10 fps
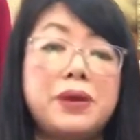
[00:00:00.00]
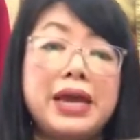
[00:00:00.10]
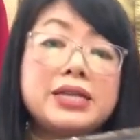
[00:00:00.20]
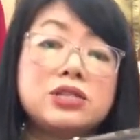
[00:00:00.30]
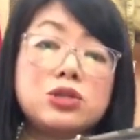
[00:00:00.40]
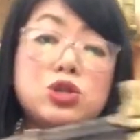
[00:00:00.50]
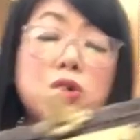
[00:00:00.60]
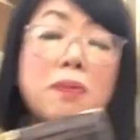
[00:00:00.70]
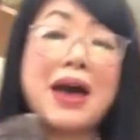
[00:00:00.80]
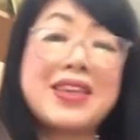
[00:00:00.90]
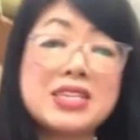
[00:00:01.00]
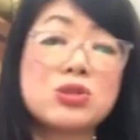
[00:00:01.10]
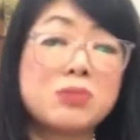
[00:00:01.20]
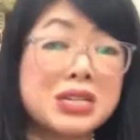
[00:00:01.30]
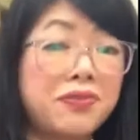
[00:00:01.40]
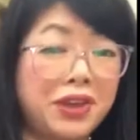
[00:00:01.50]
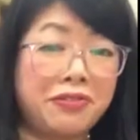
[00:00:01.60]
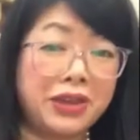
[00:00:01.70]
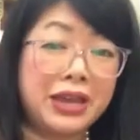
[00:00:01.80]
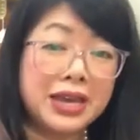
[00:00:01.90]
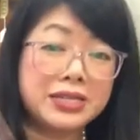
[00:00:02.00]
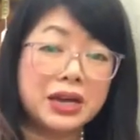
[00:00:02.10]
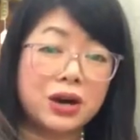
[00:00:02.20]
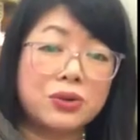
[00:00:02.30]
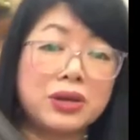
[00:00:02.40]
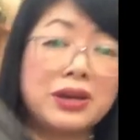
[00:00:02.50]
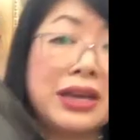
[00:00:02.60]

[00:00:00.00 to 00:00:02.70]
piece you're talking about this is almost 50 years old